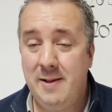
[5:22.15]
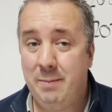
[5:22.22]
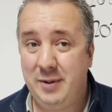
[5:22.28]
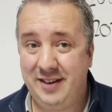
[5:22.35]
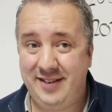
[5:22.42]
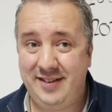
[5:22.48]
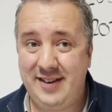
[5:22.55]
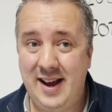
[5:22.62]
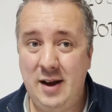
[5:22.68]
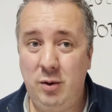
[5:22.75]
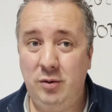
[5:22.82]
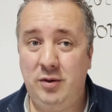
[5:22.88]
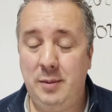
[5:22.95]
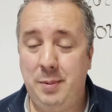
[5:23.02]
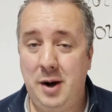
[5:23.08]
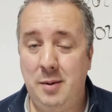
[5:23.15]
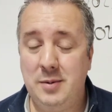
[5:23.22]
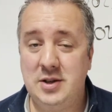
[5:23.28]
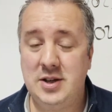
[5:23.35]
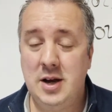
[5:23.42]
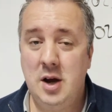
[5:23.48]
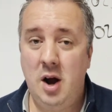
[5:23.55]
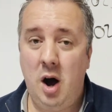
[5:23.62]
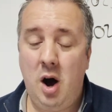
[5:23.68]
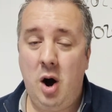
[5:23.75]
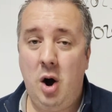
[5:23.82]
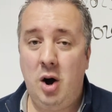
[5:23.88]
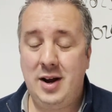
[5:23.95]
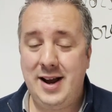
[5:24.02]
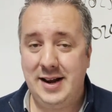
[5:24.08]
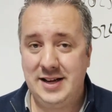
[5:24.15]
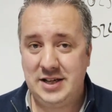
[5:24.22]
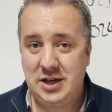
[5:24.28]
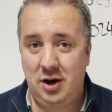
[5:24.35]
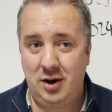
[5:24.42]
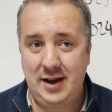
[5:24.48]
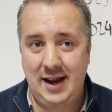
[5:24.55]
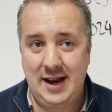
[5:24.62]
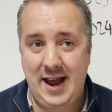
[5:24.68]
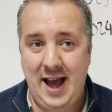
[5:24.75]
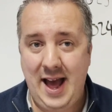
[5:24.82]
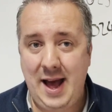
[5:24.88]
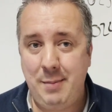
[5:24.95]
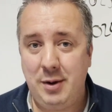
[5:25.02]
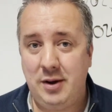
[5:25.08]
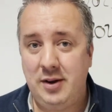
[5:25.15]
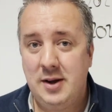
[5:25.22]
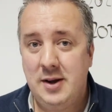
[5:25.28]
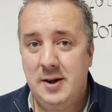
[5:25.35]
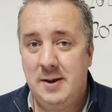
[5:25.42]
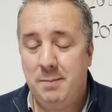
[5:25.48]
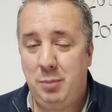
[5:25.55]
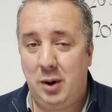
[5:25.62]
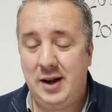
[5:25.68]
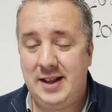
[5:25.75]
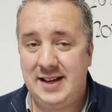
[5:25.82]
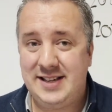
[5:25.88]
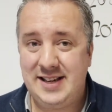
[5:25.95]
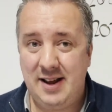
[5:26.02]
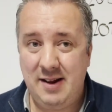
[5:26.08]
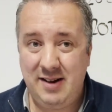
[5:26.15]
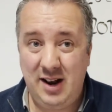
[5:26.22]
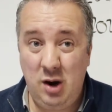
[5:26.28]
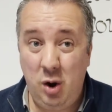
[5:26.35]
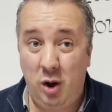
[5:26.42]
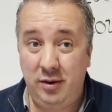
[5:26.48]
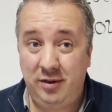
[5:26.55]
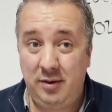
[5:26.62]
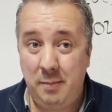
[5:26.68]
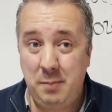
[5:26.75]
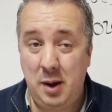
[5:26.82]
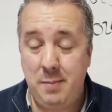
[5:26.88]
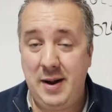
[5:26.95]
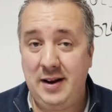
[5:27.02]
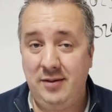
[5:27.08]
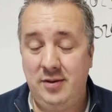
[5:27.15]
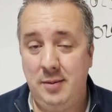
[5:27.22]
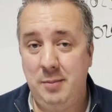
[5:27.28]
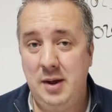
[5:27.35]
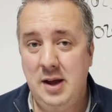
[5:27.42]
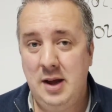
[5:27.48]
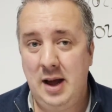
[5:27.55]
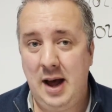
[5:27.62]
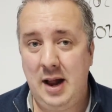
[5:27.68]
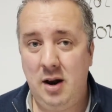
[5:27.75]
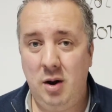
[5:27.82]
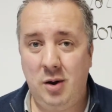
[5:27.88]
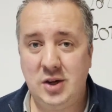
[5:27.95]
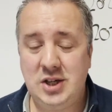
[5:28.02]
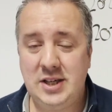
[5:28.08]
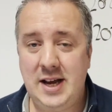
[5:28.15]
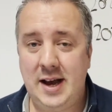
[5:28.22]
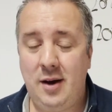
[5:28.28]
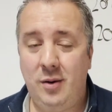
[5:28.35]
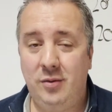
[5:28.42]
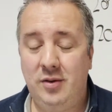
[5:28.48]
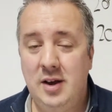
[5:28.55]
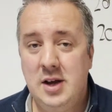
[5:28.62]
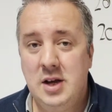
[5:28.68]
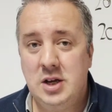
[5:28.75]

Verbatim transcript: But sales departments are going to start getting hammered by this loss momentum and lost sales.